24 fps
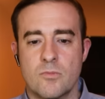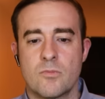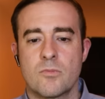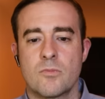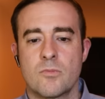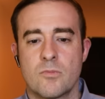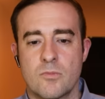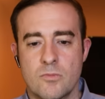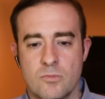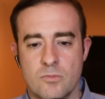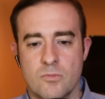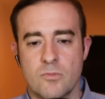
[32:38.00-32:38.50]

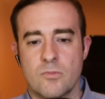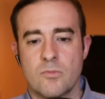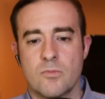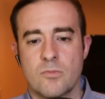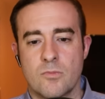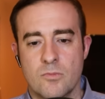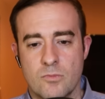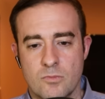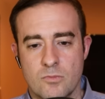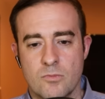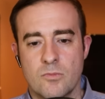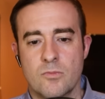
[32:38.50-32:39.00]
contractually
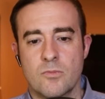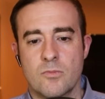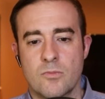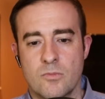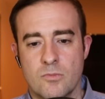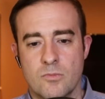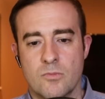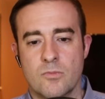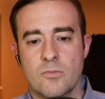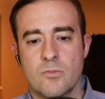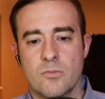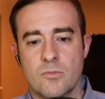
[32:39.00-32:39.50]
agreed,
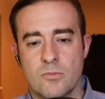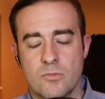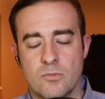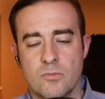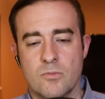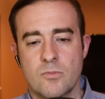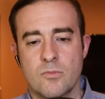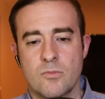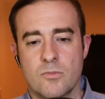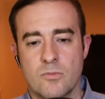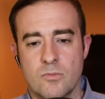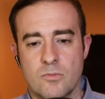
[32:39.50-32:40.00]

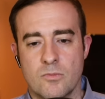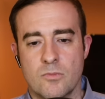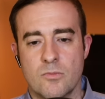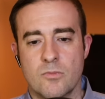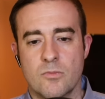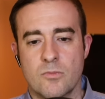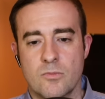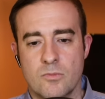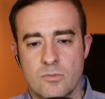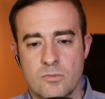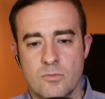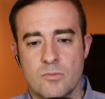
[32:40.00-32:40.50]

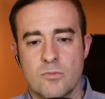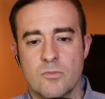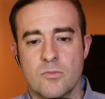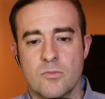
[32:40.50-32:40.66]
uh, for